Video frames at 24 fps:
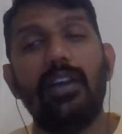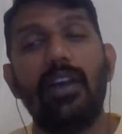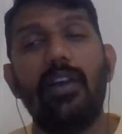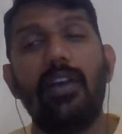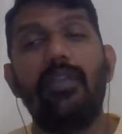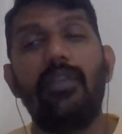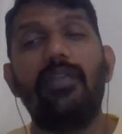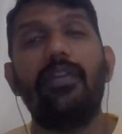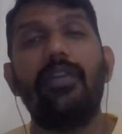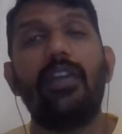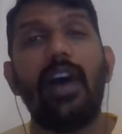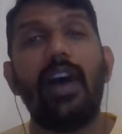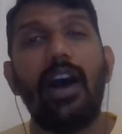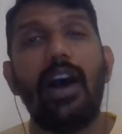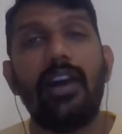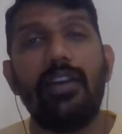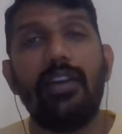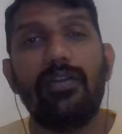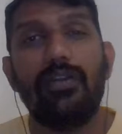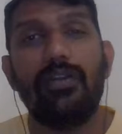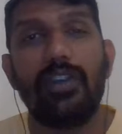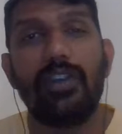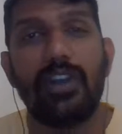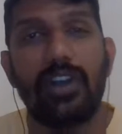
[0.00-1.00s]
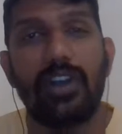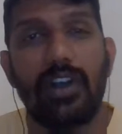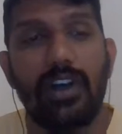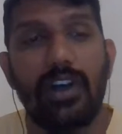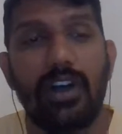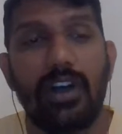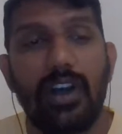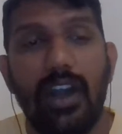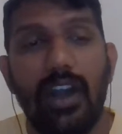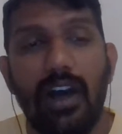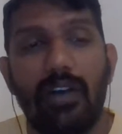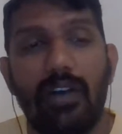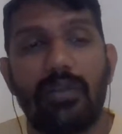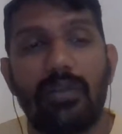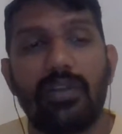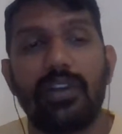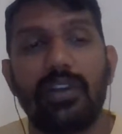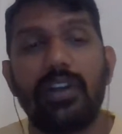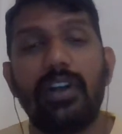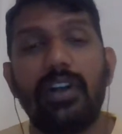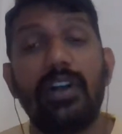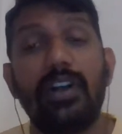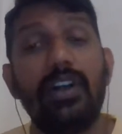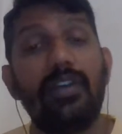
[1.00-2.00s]
if I would turn out
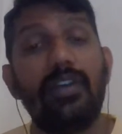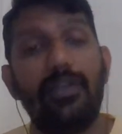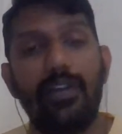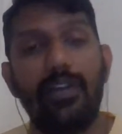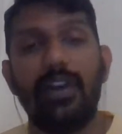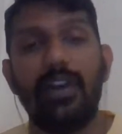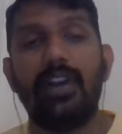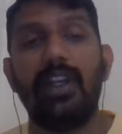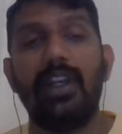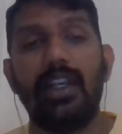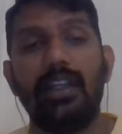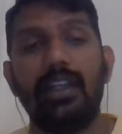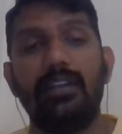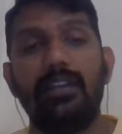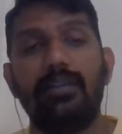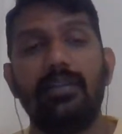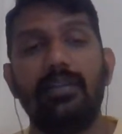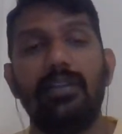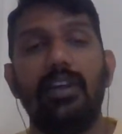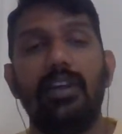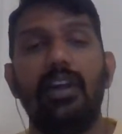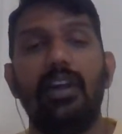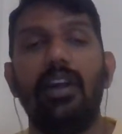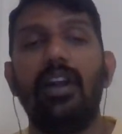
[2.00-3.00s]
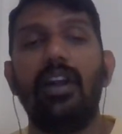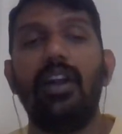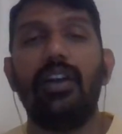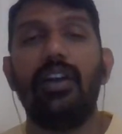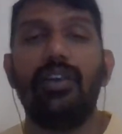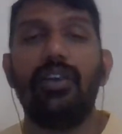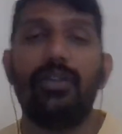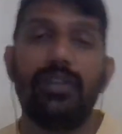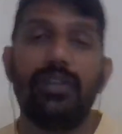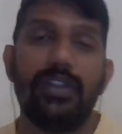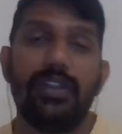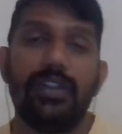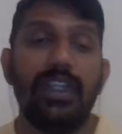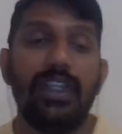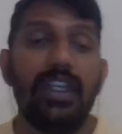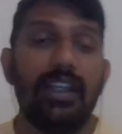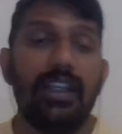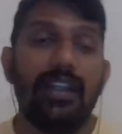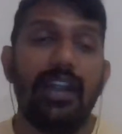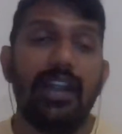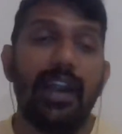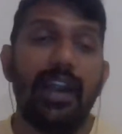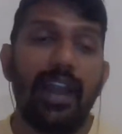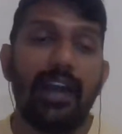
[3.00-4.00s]
differently, to
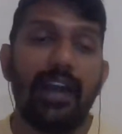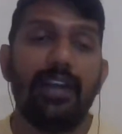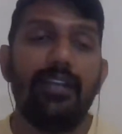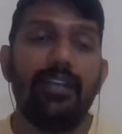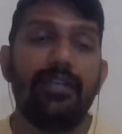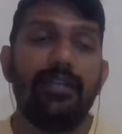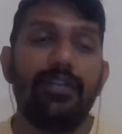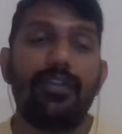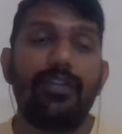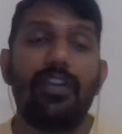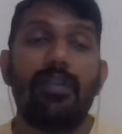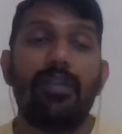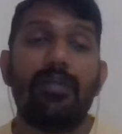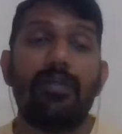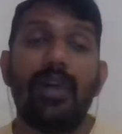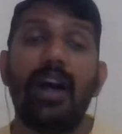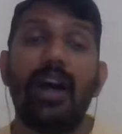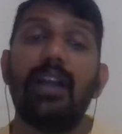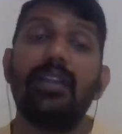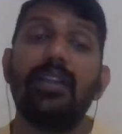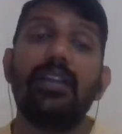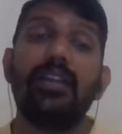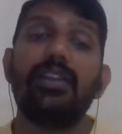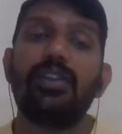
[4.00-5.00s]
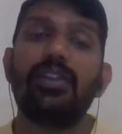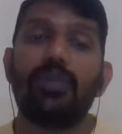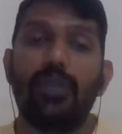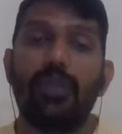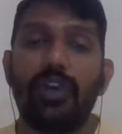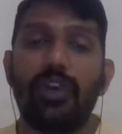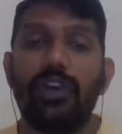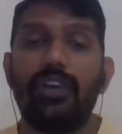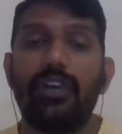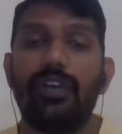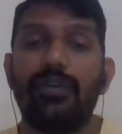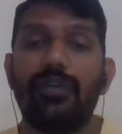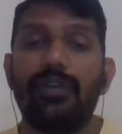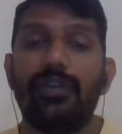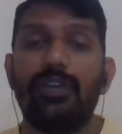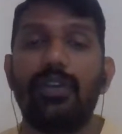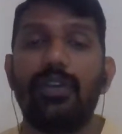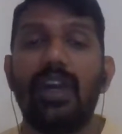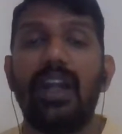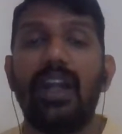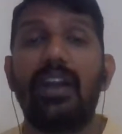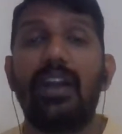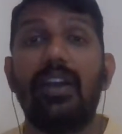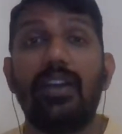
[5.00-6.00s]
see the life from others' point of
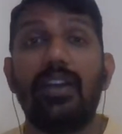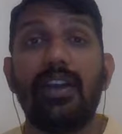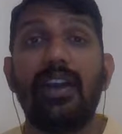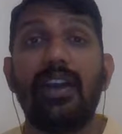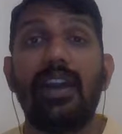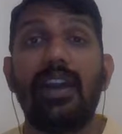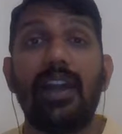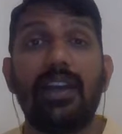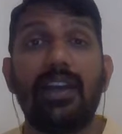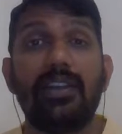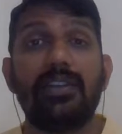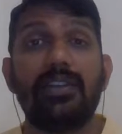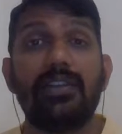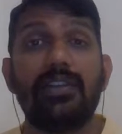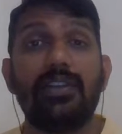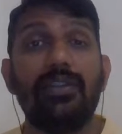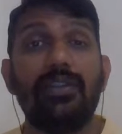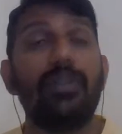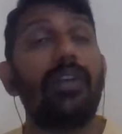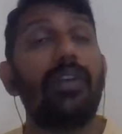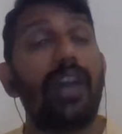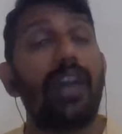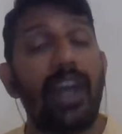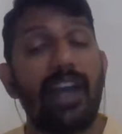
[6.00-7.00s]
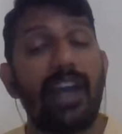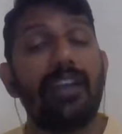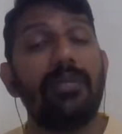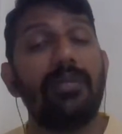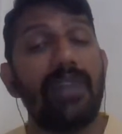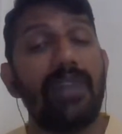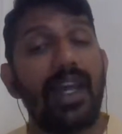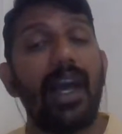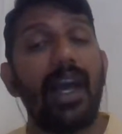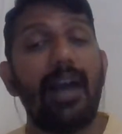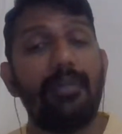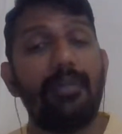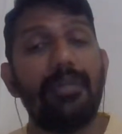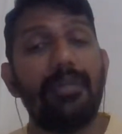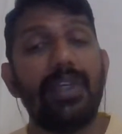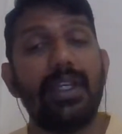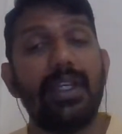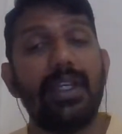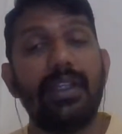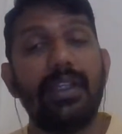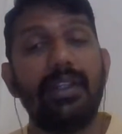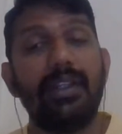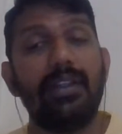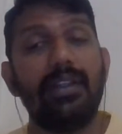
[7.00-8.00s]
view and realize you can be
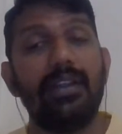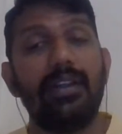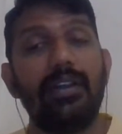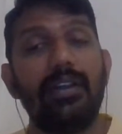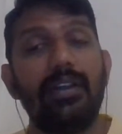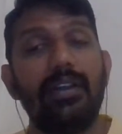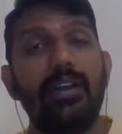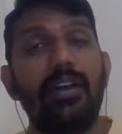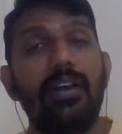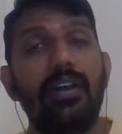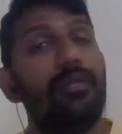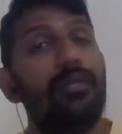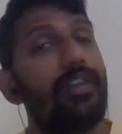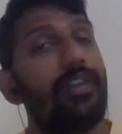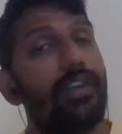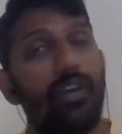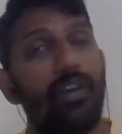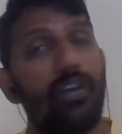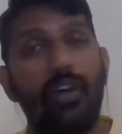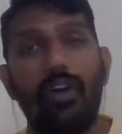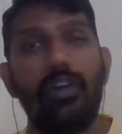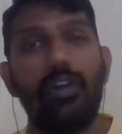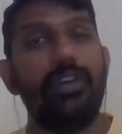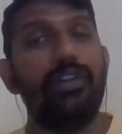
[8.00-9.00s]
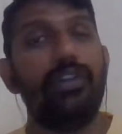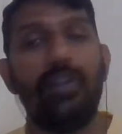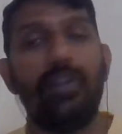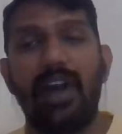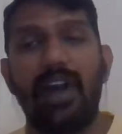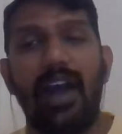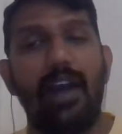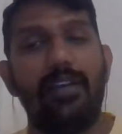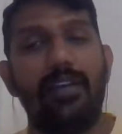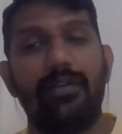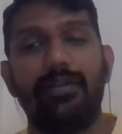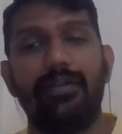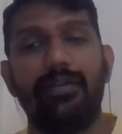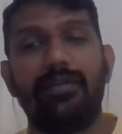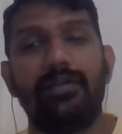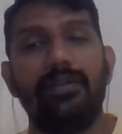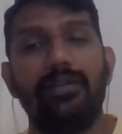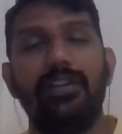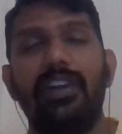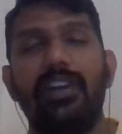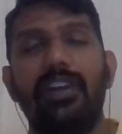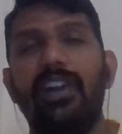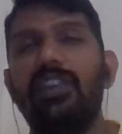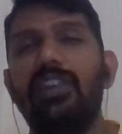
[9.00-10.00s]
happy with all you have.
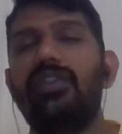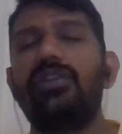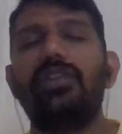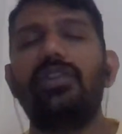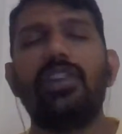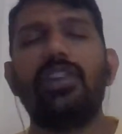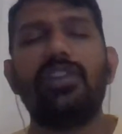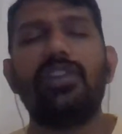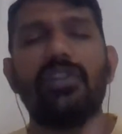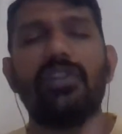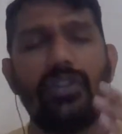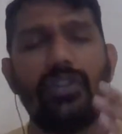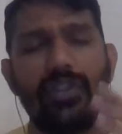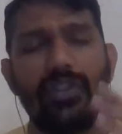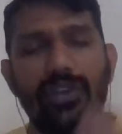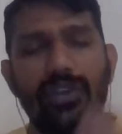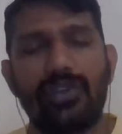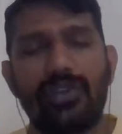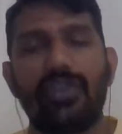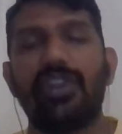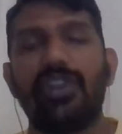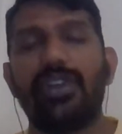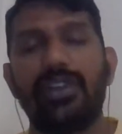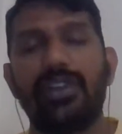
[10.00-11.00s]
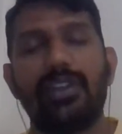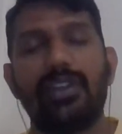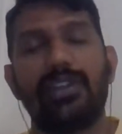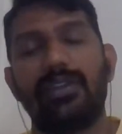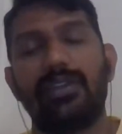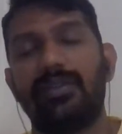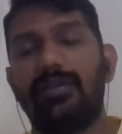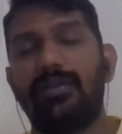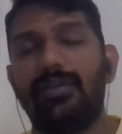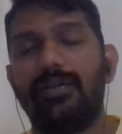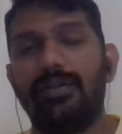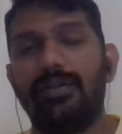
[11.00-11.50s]
It's just your choice.